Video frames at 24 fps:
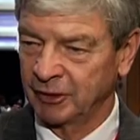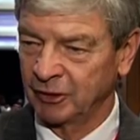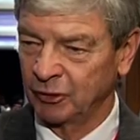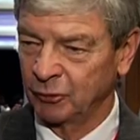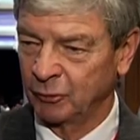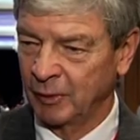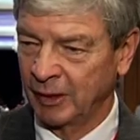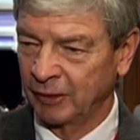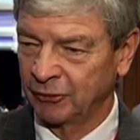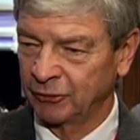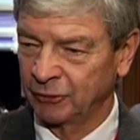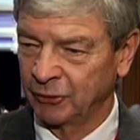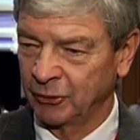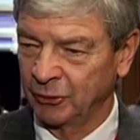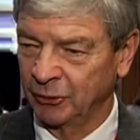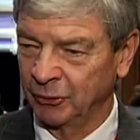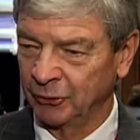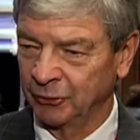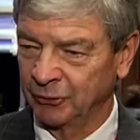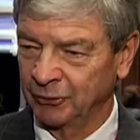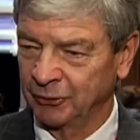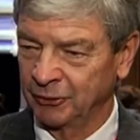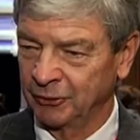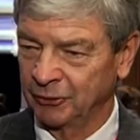of these best
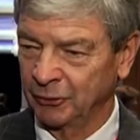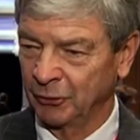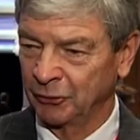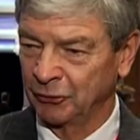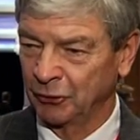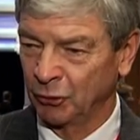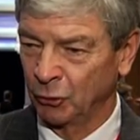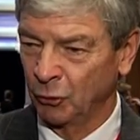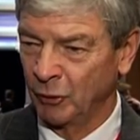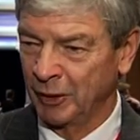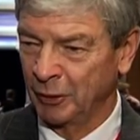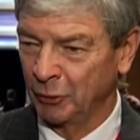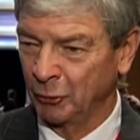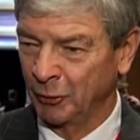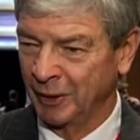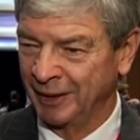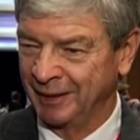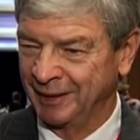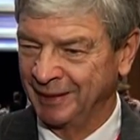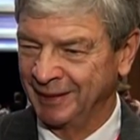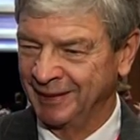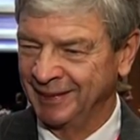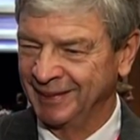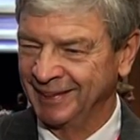schools. So it's a
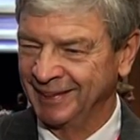win-win.